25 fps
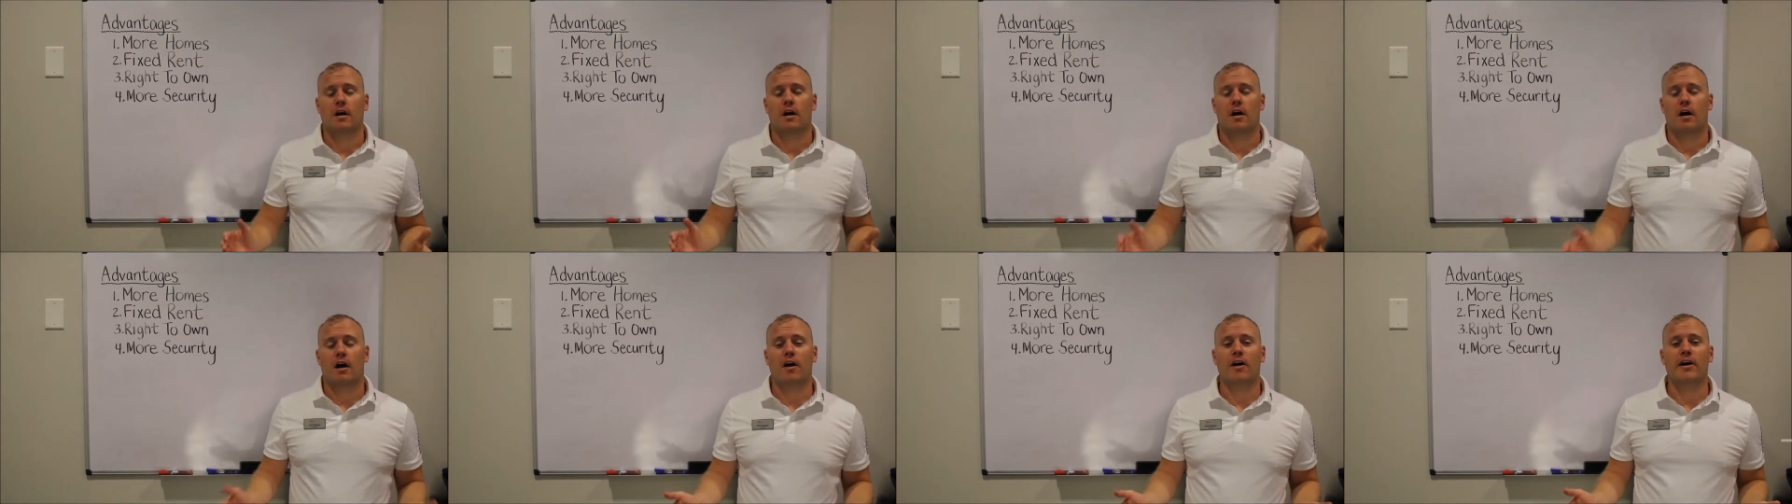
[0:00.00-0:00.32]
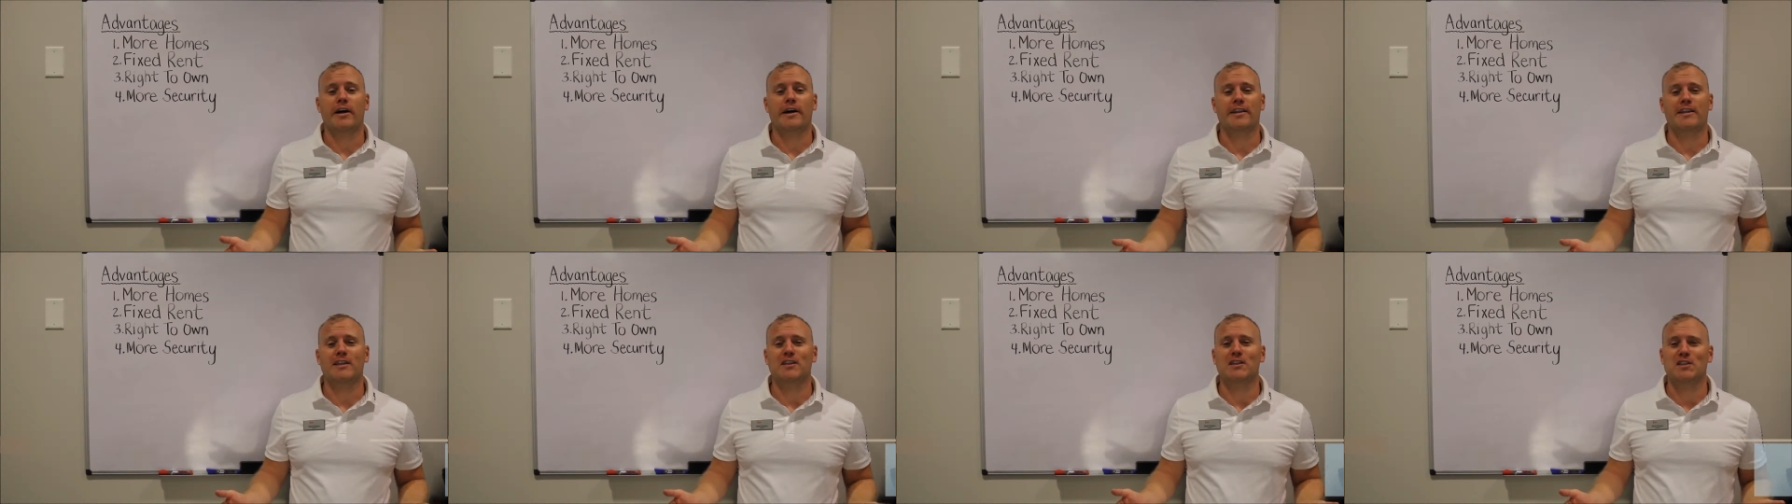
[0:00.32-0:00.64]

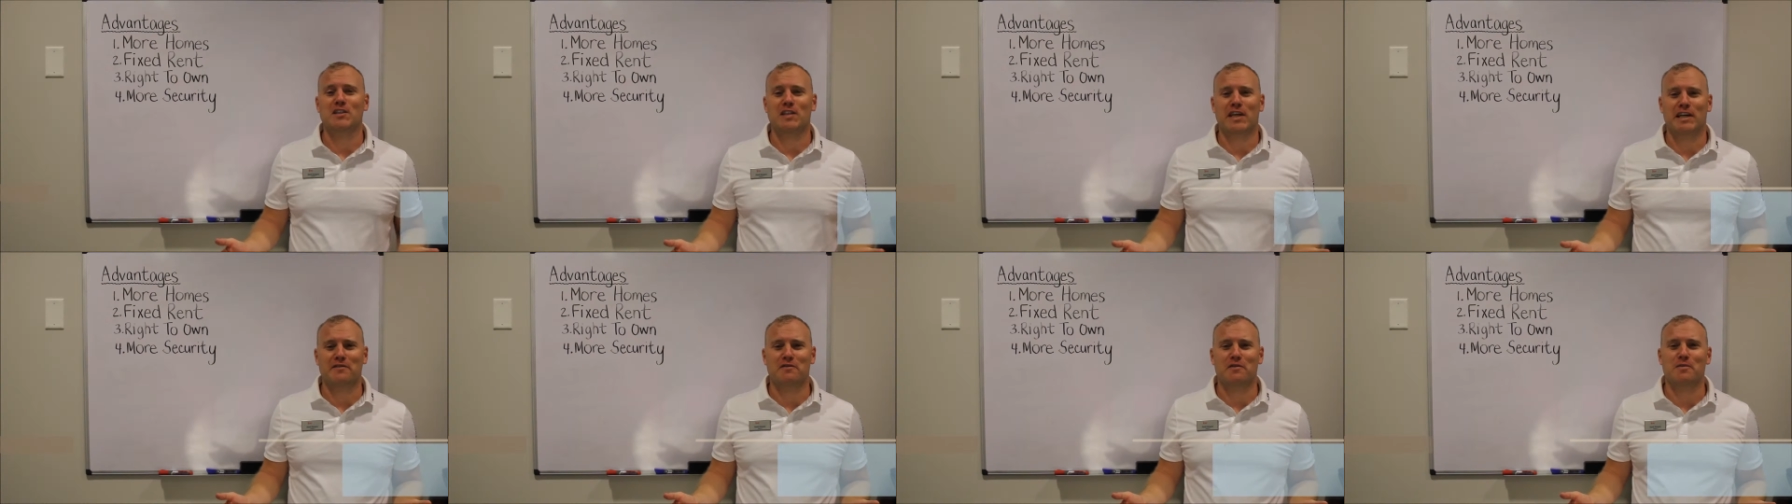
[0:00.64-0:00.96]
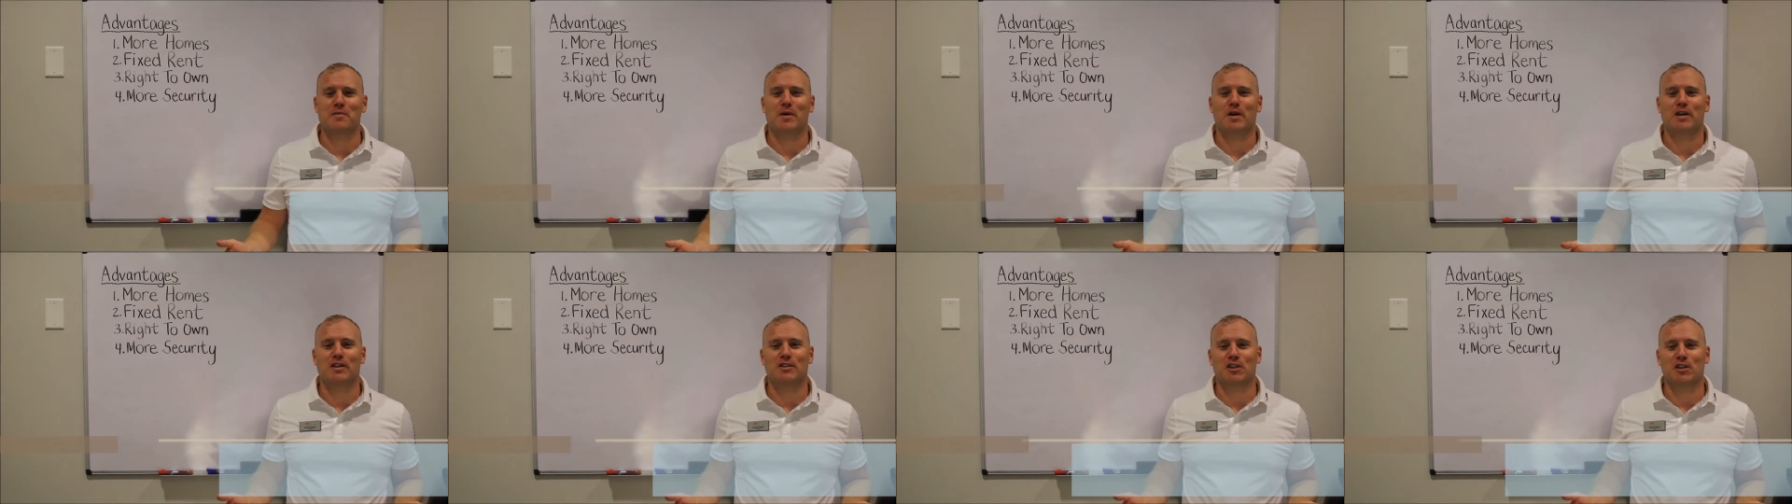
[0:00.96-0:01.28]
Hi, this is David
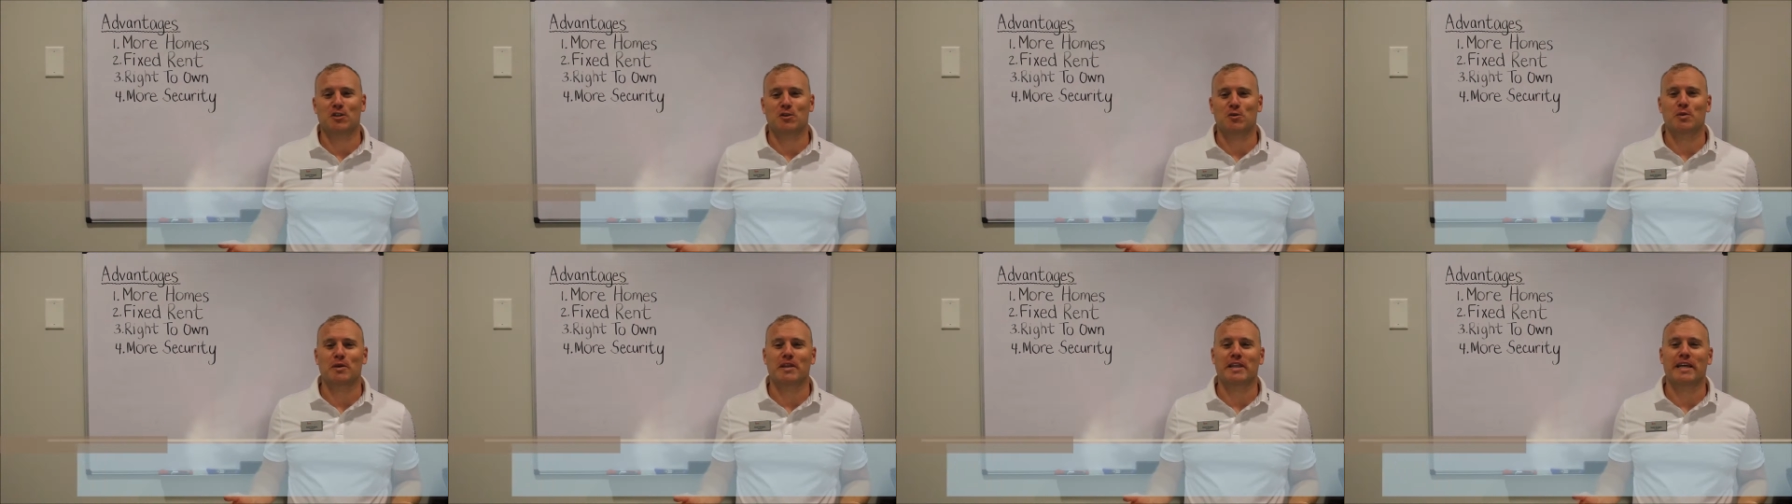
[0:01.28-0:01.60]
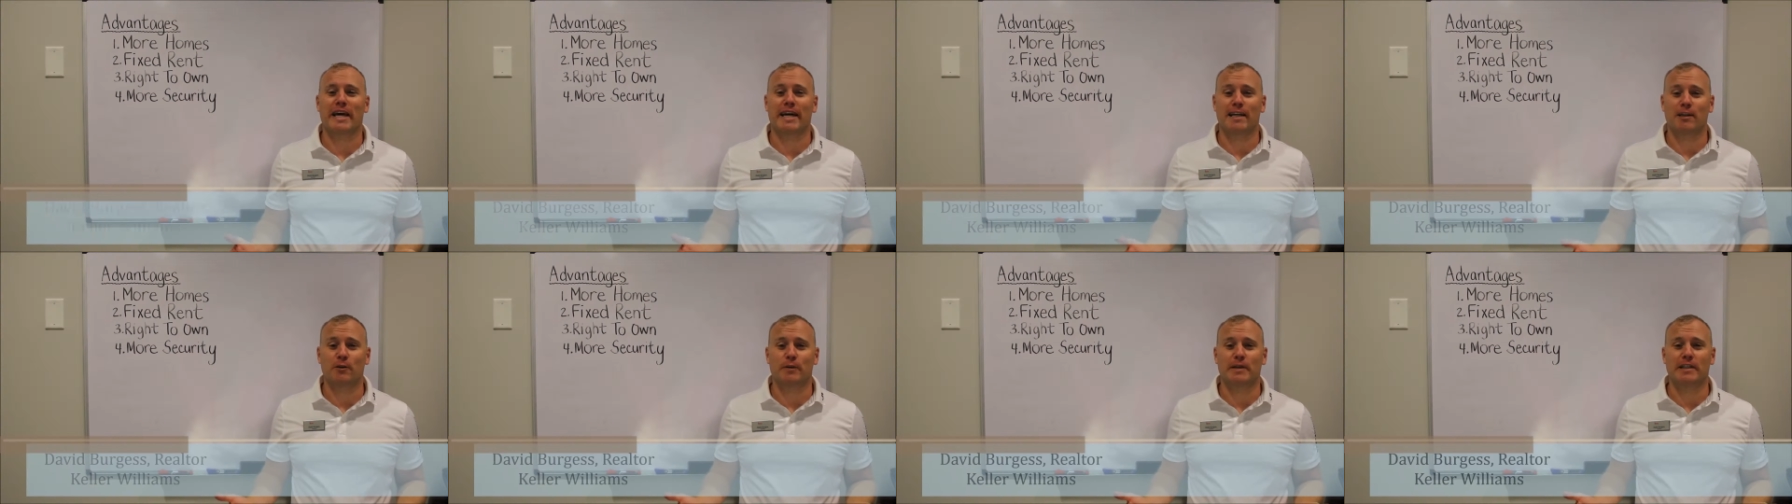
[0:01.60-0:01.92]
Burgess with
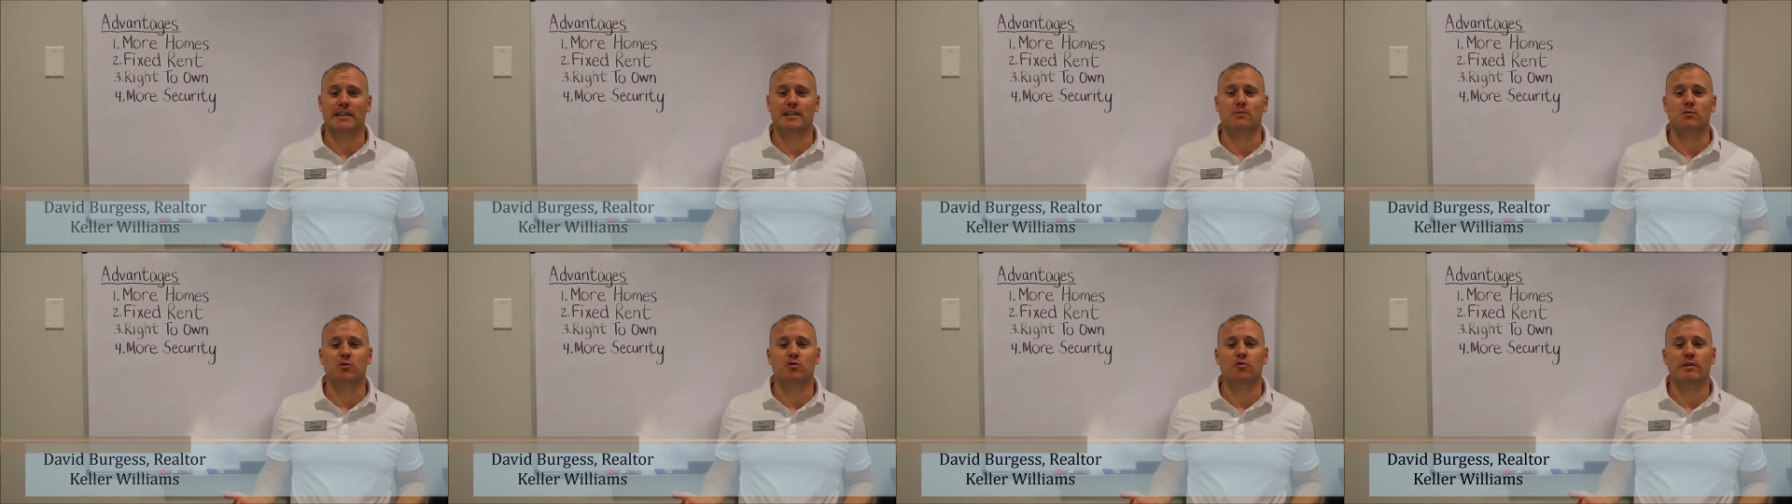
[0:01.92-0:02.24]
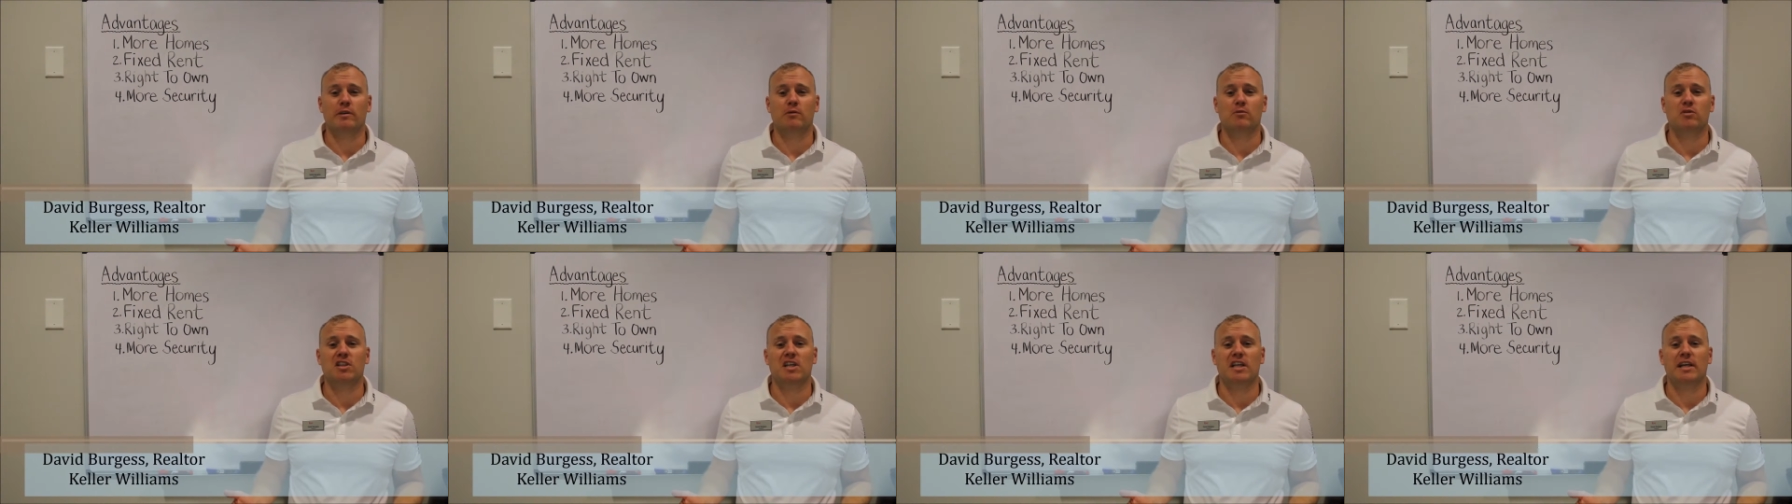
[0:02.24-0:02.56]
Keller Williams
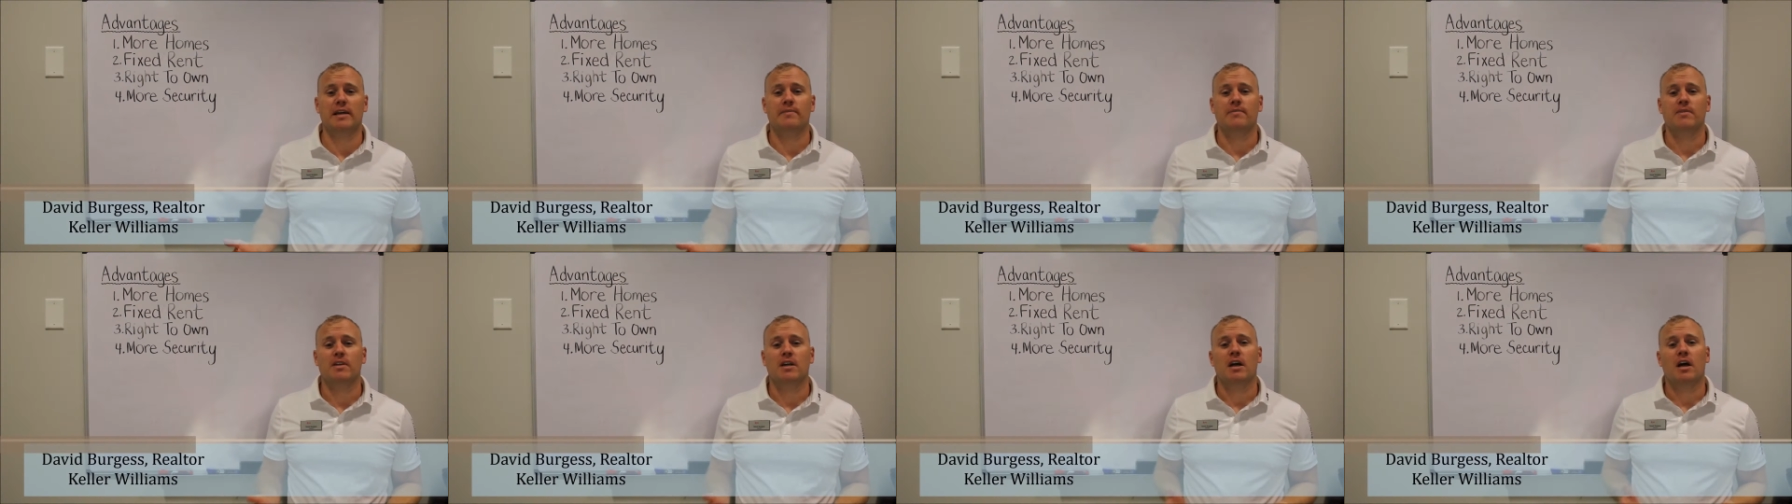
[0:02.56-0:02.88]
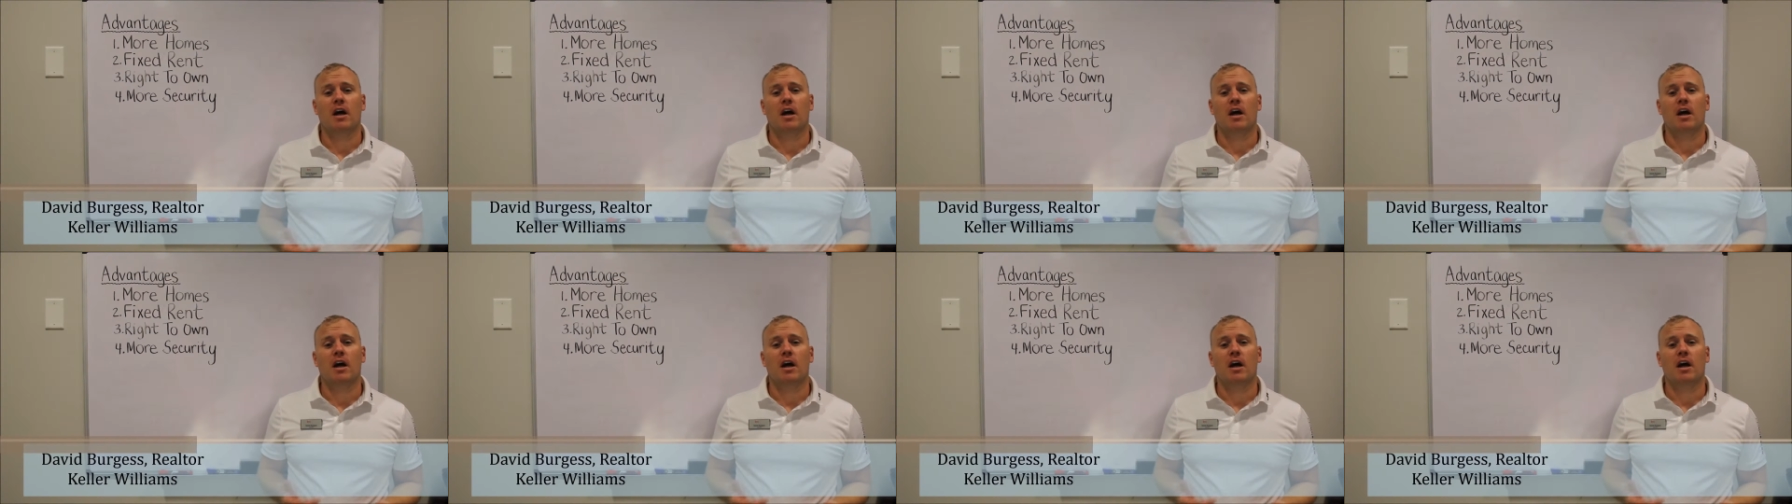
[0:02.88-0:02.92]
Realty.